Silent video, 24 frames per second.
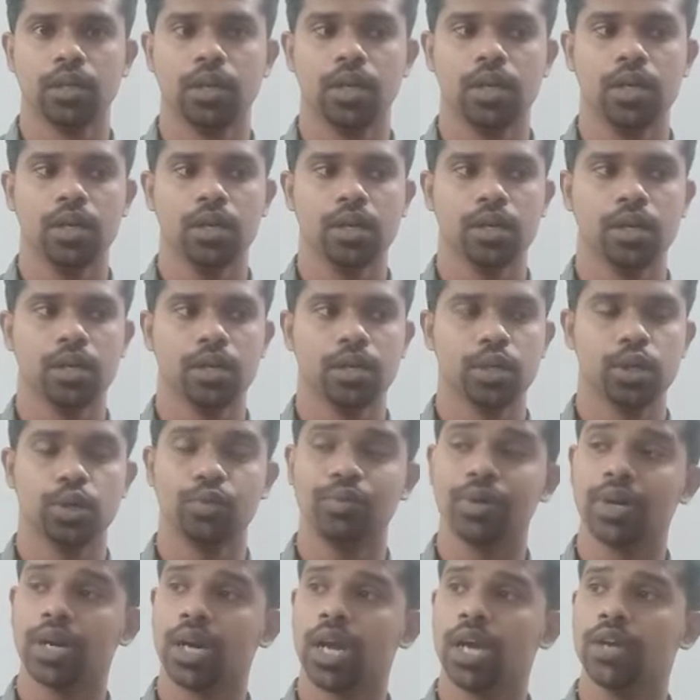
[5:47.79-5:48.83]
Huh?
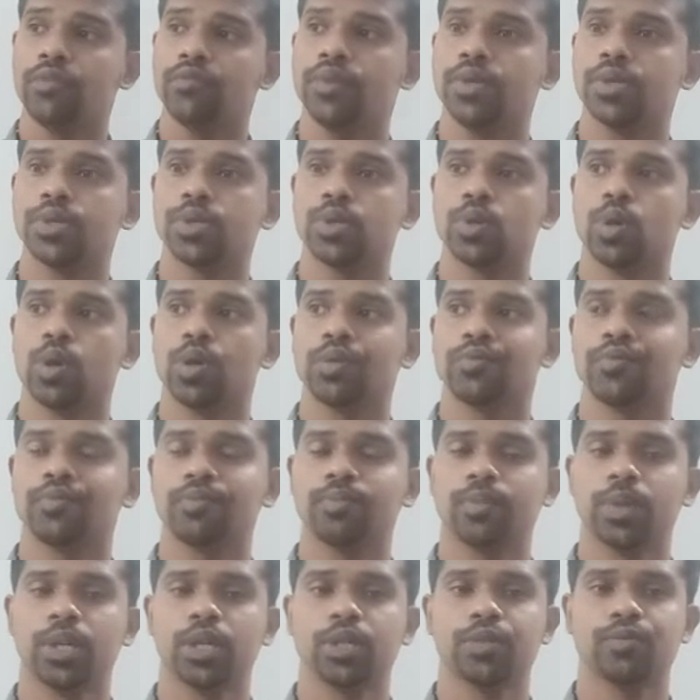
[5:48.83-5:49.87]
Your life is
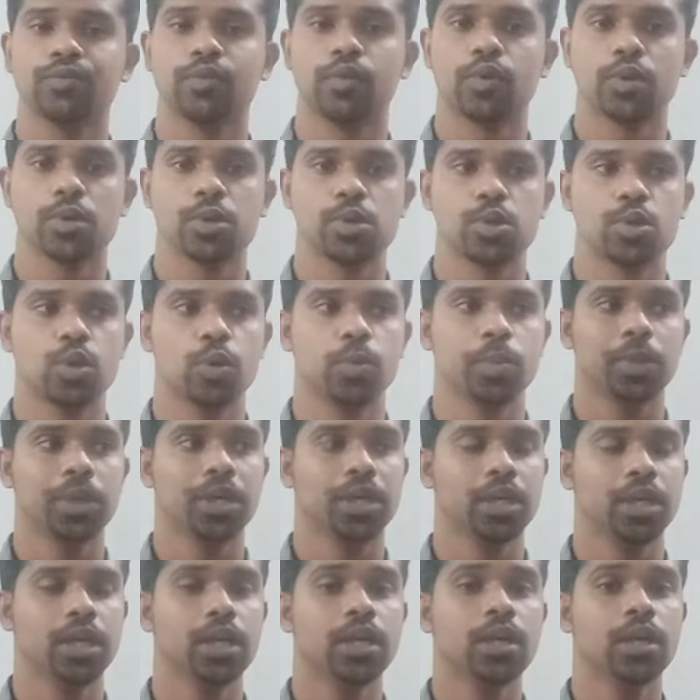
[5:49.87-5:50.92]
not meant for
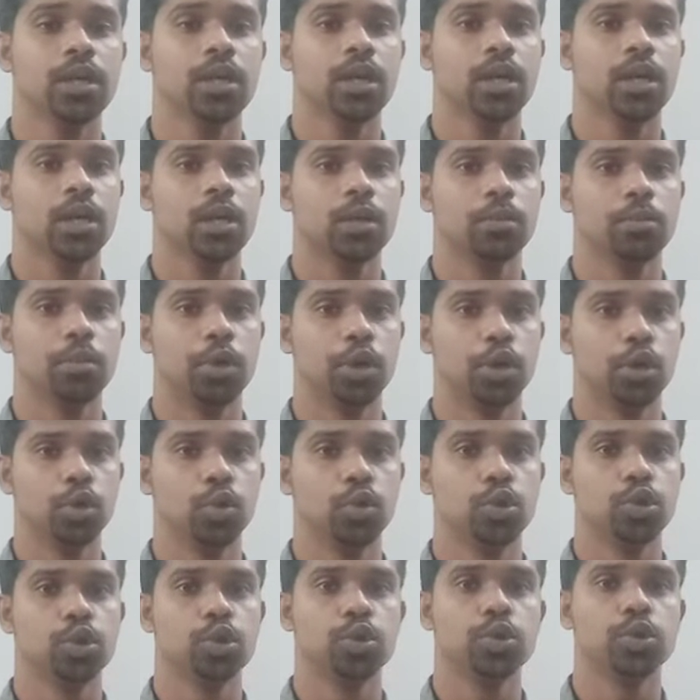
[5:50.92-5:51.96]
stopping here, but
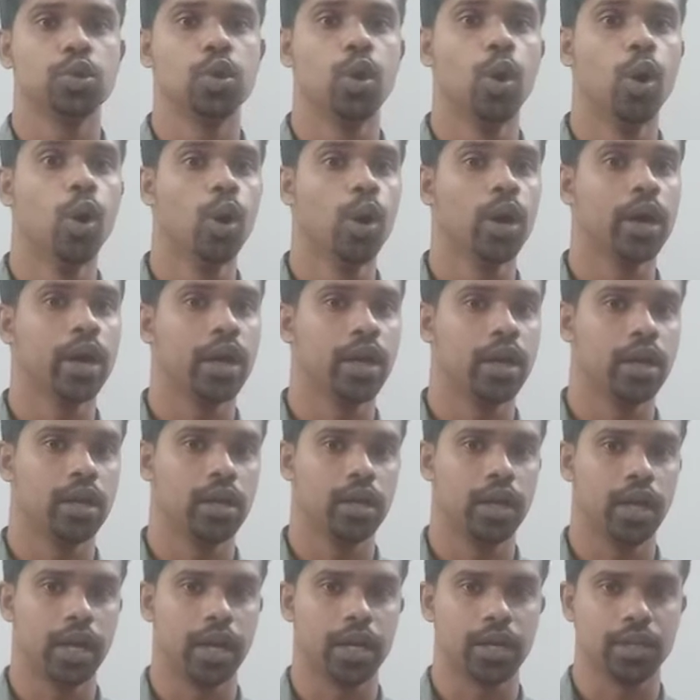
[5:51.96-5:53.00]
you should go
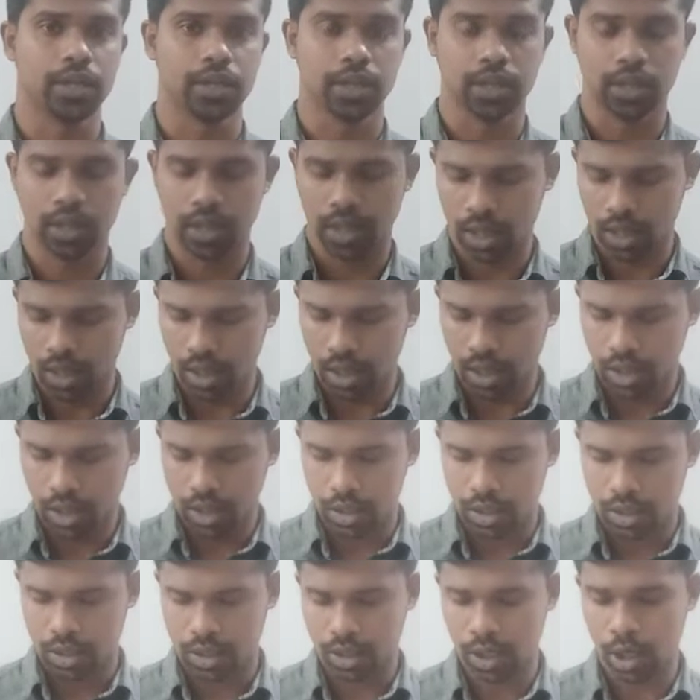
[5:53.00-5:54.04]
ahead
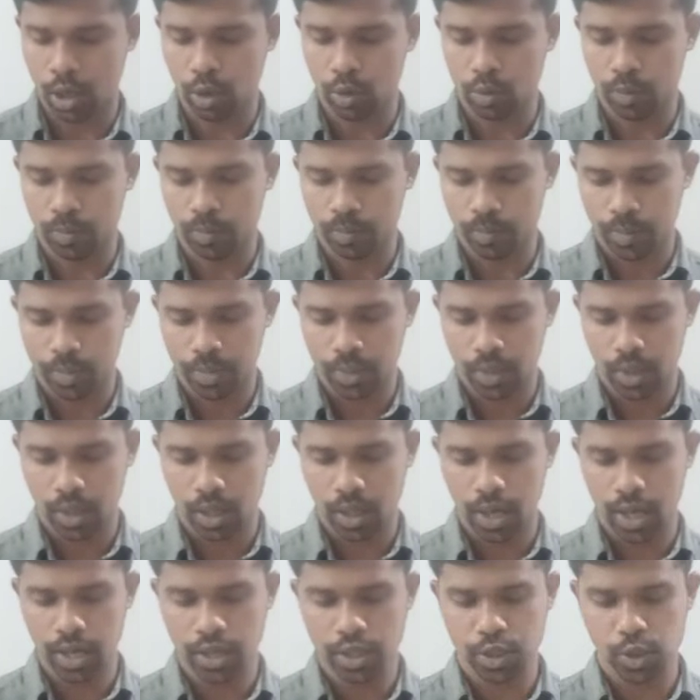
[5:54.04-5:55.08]
now.
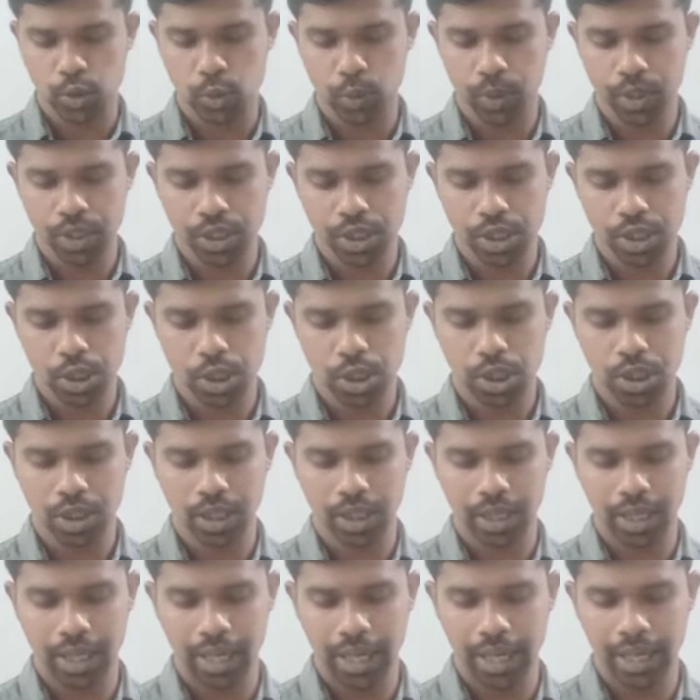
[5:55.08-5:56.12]
And sweetest in
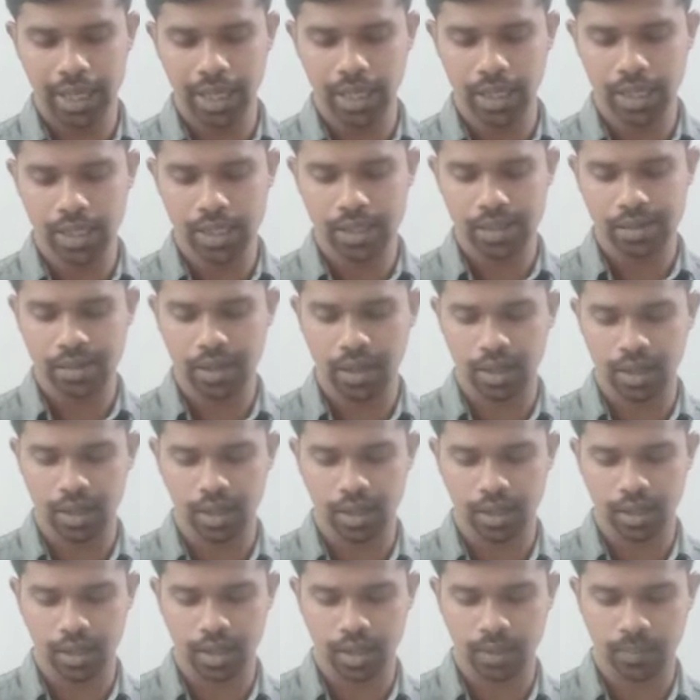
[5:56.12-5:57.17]
the gale is
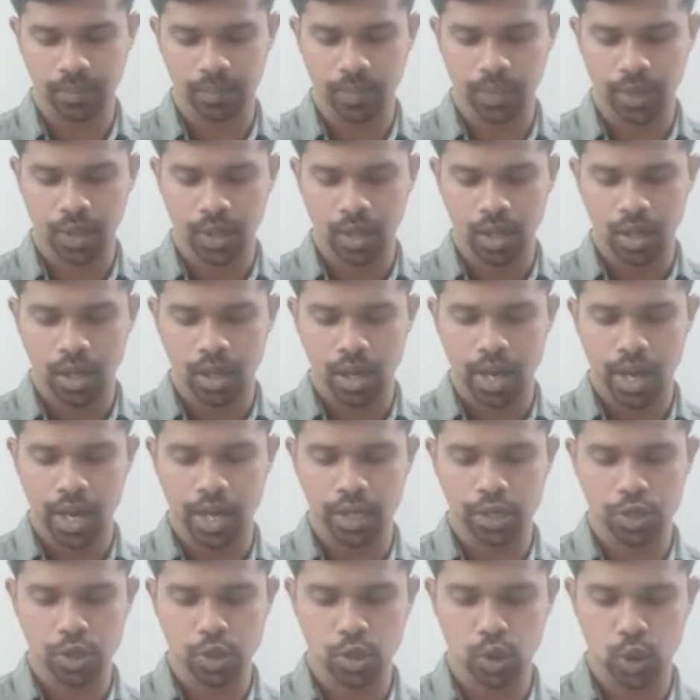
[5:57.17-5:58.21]
heard,
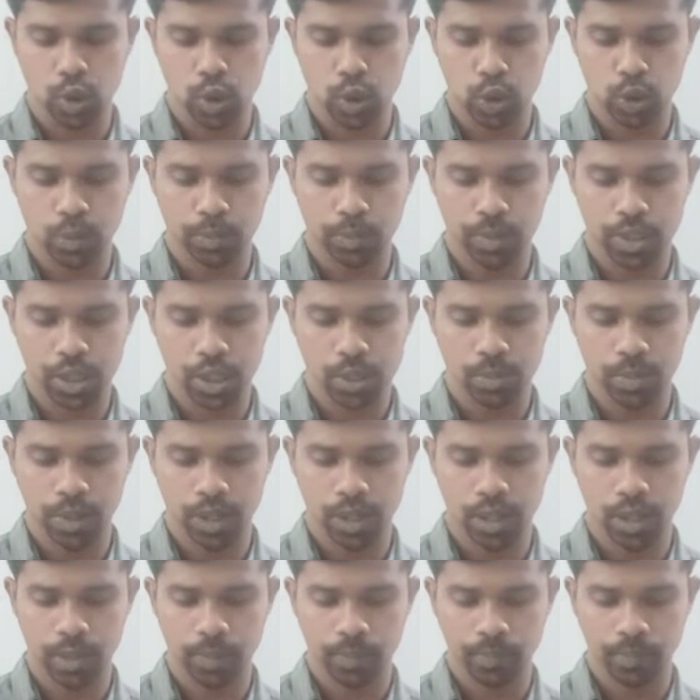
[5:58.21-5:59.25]
and soul must
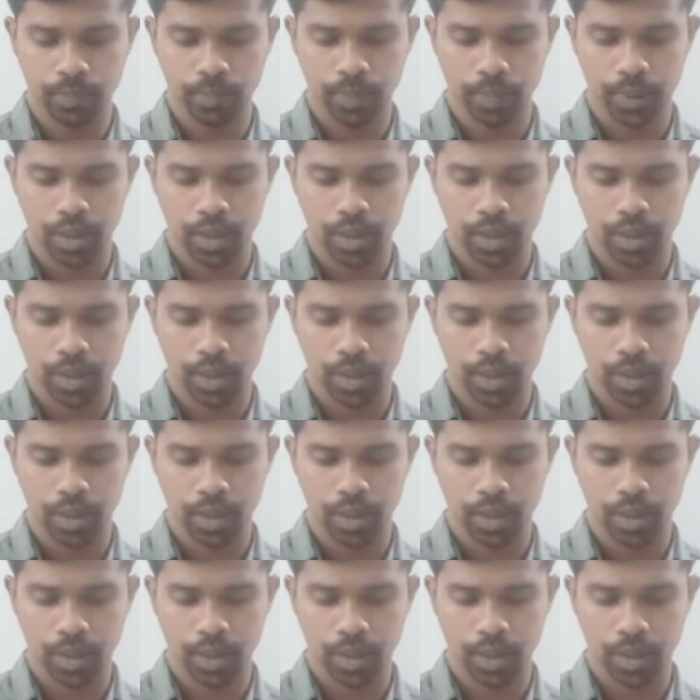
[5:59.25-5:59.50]
be